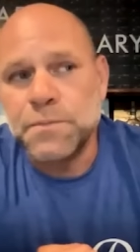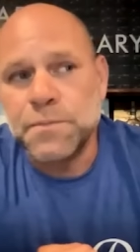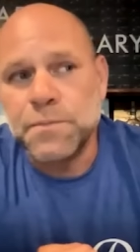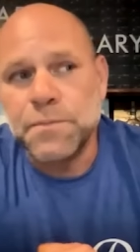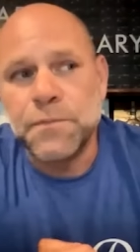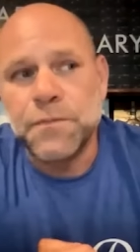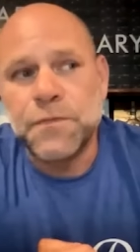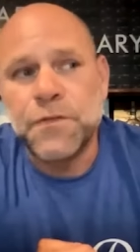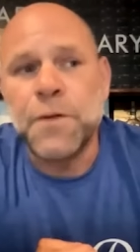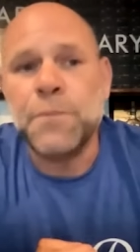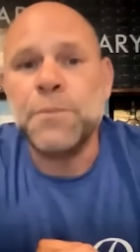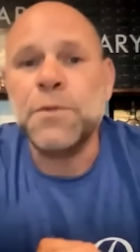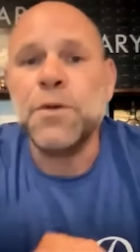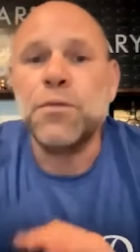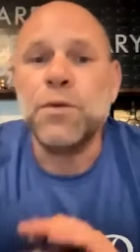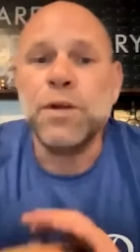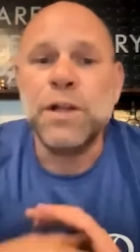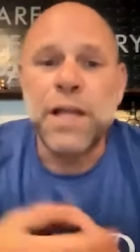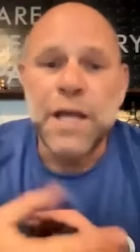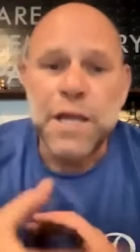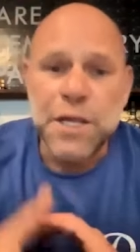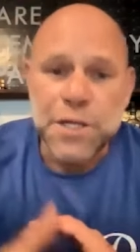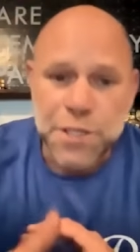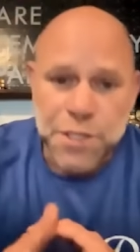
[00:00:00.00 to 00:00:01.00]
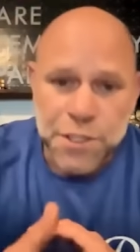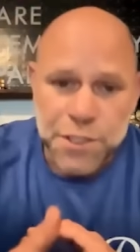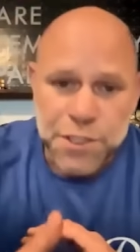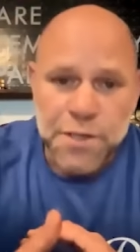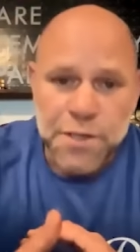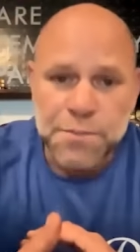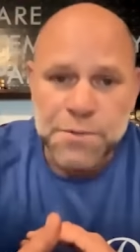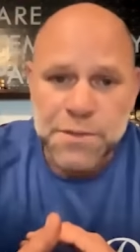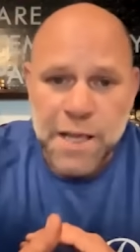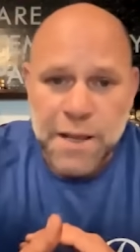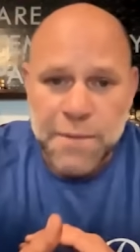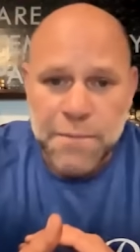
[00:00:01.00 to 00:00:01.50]
from the
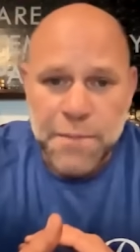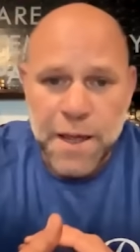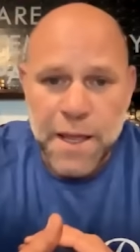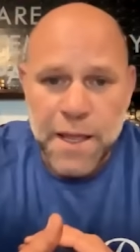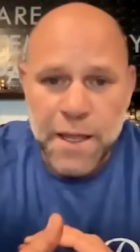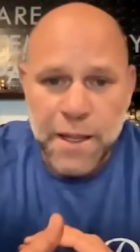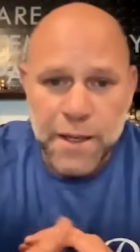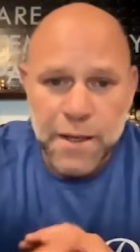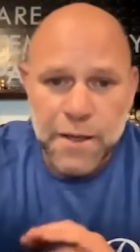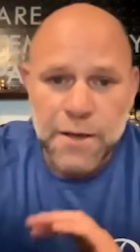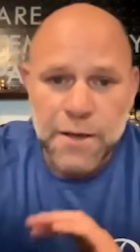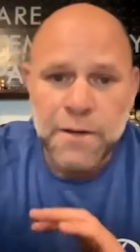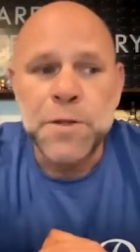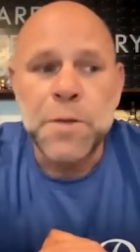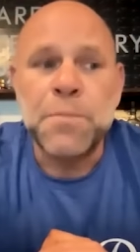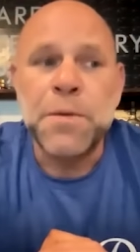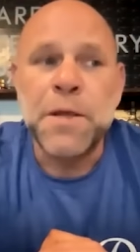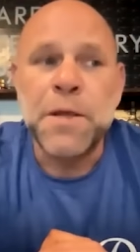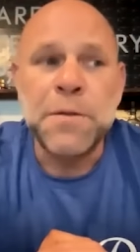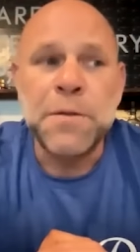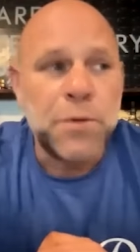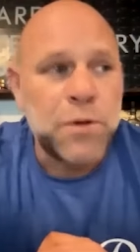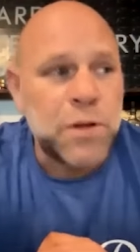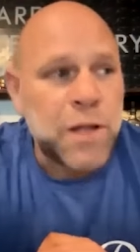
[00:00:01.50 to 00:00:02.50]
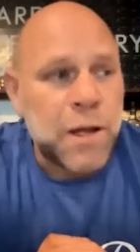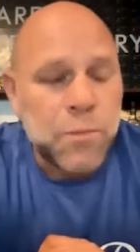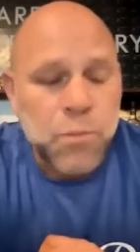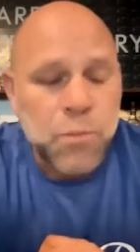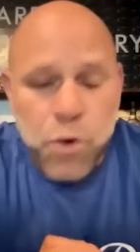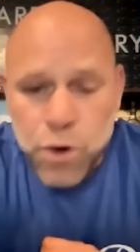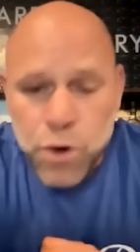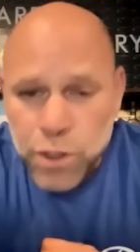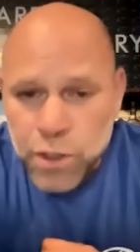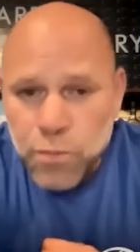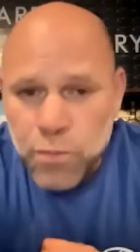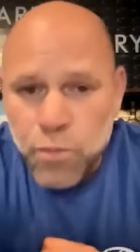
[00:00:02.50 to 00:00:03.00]
relationships I make, the people I'm
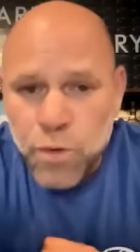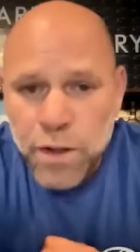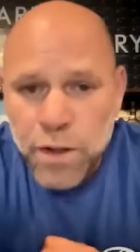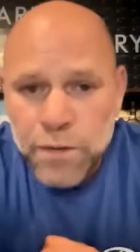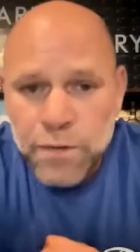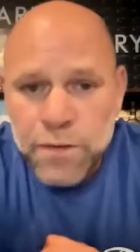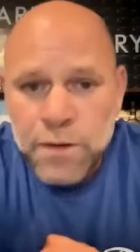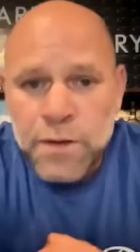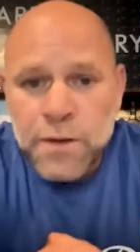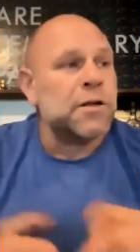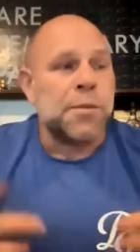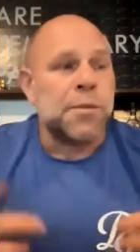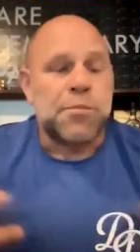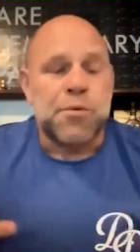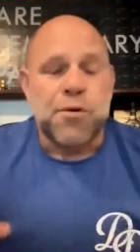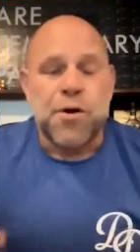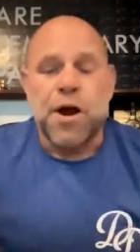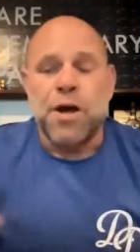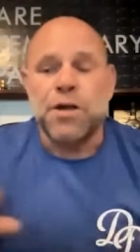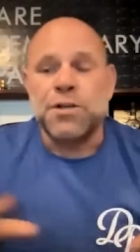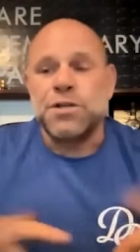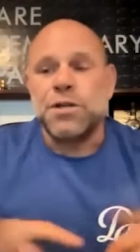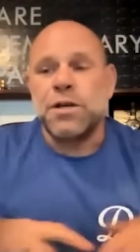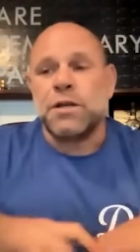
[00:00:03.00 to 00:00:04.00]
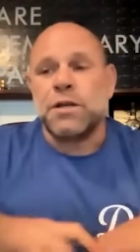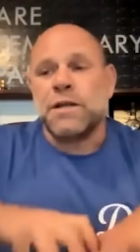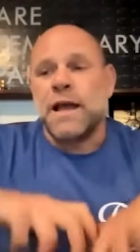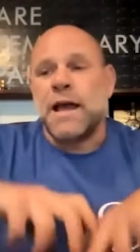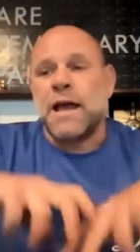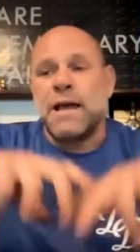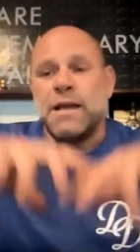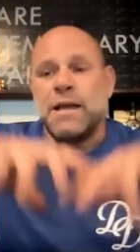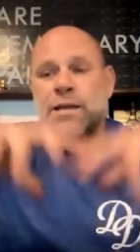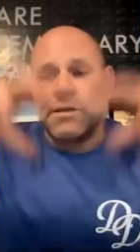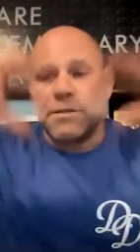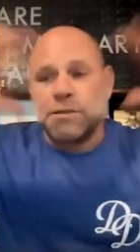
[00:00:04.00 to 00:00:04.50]
working with, the project
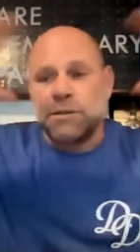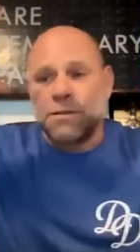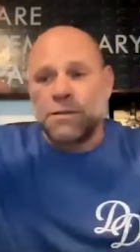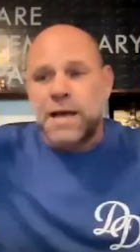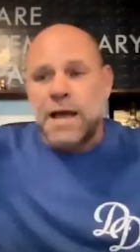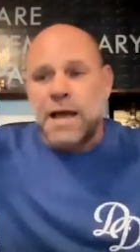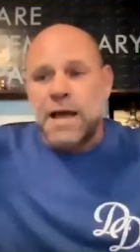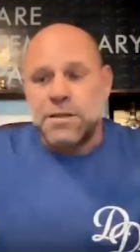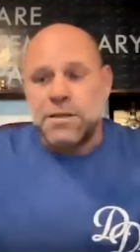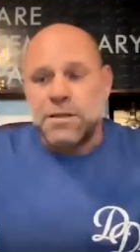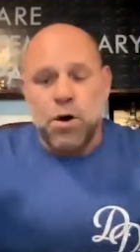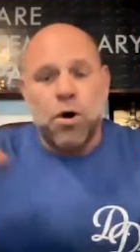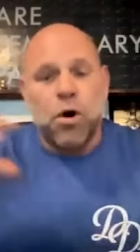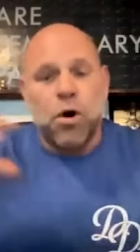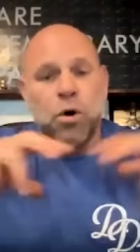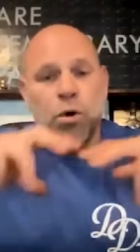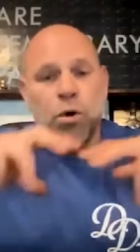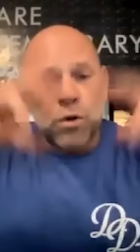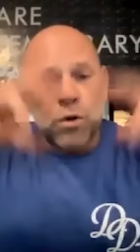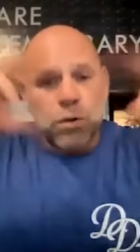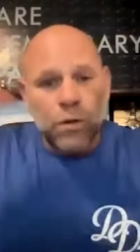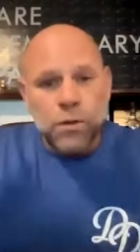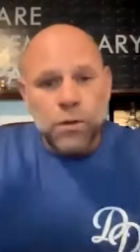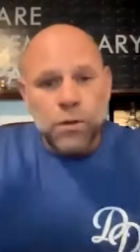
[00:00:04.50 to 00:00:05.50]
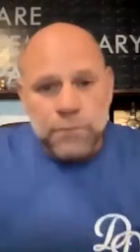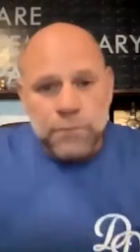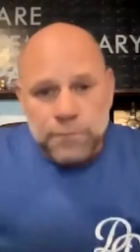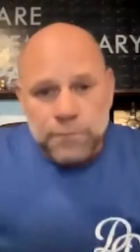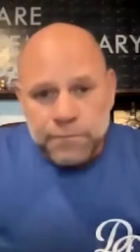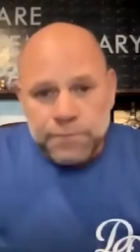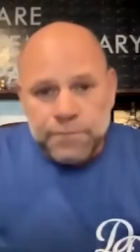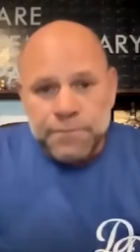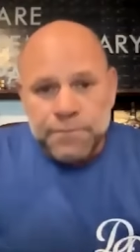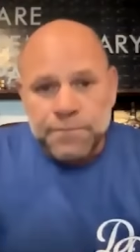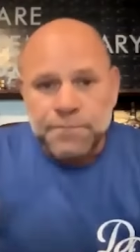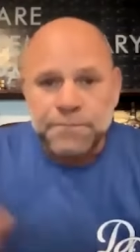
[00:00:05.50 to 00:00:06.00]
as as a whole.
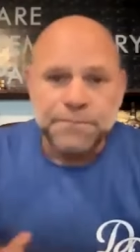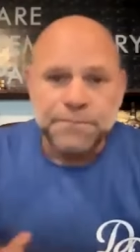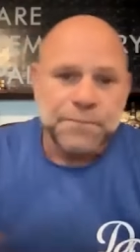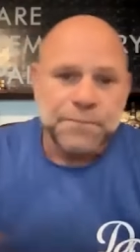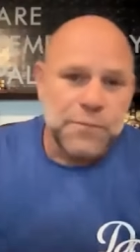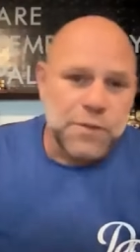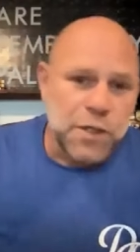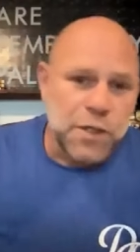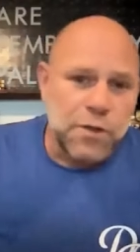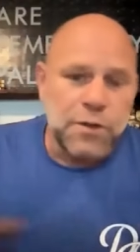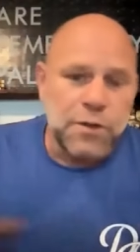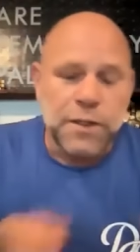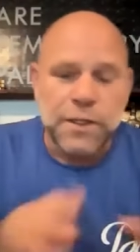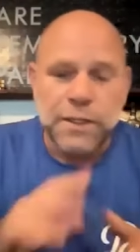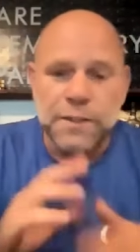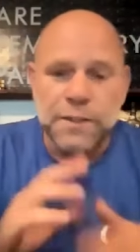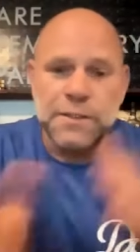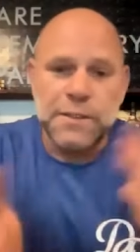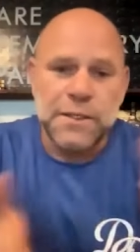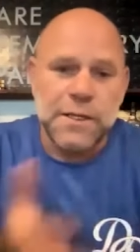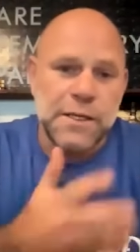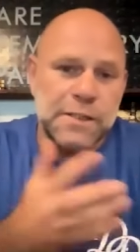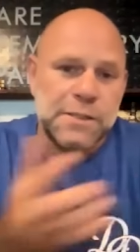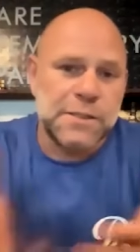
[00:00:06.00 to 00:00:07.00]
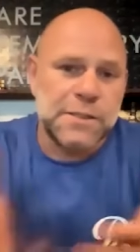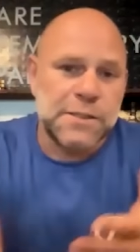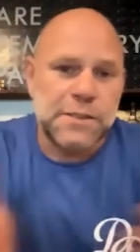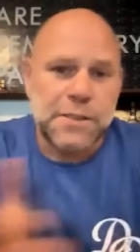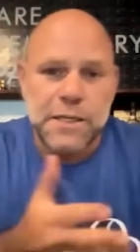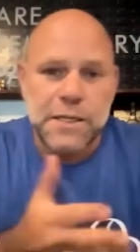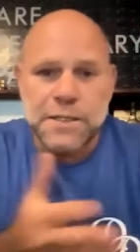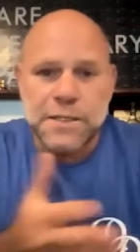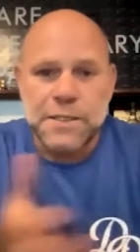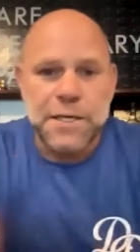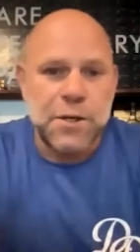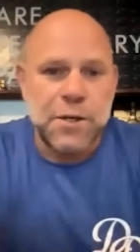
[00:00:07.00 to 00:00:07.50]
So it's it's
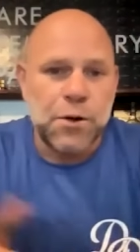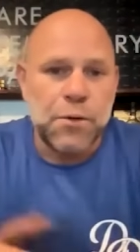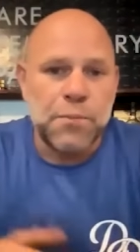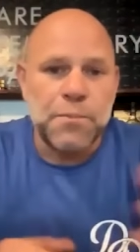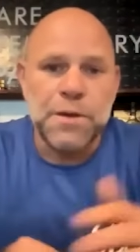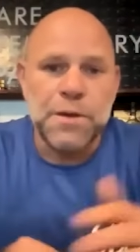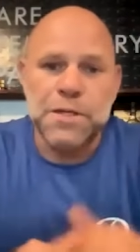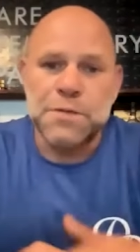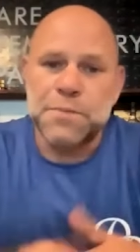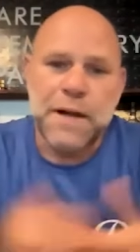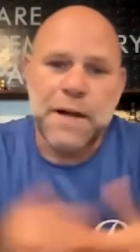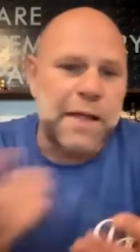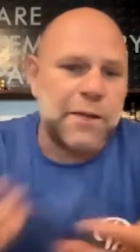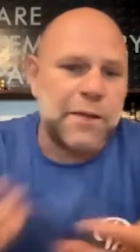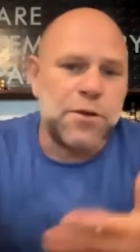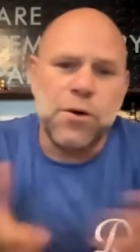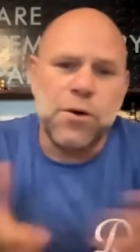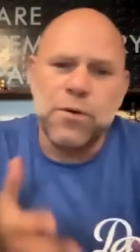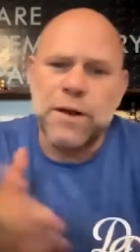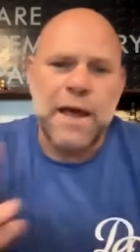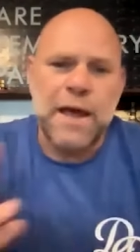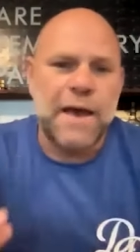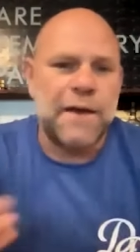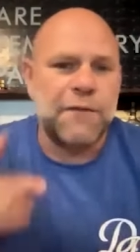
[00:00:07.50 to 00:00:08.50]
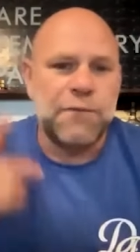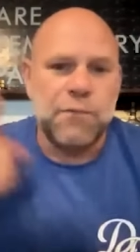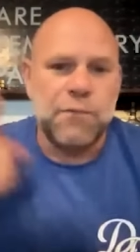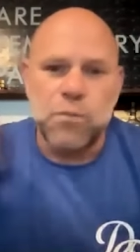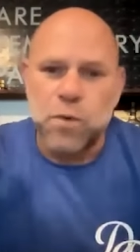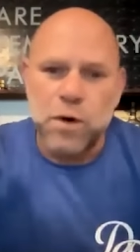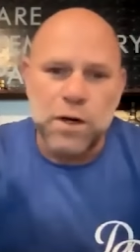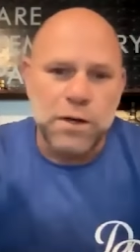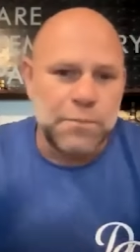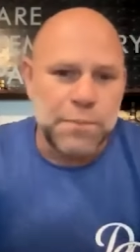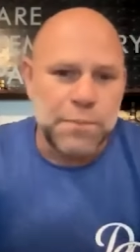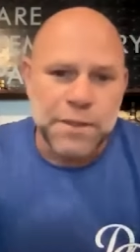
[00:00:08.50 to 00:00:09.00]
it's hit or miss, but I don't have
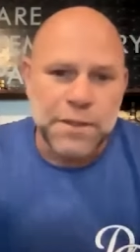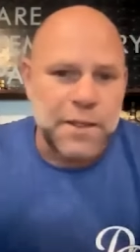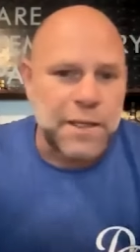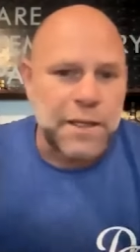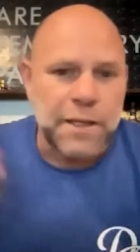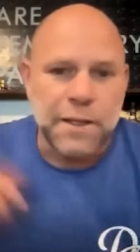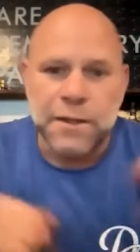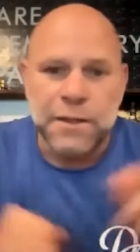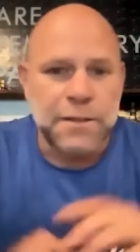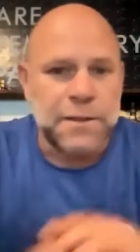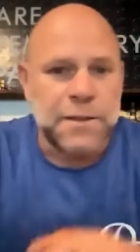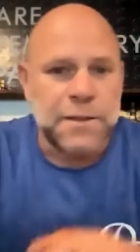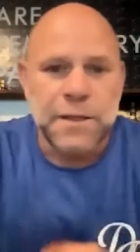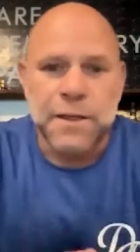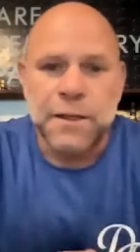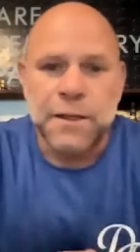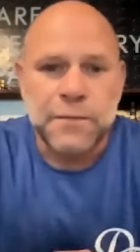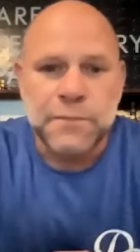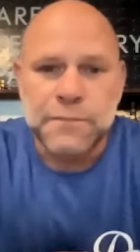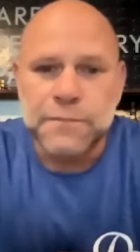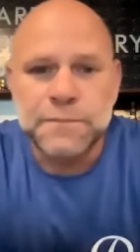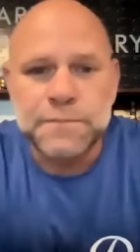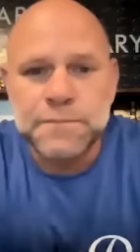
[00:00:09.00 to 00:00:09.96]
one particular thing.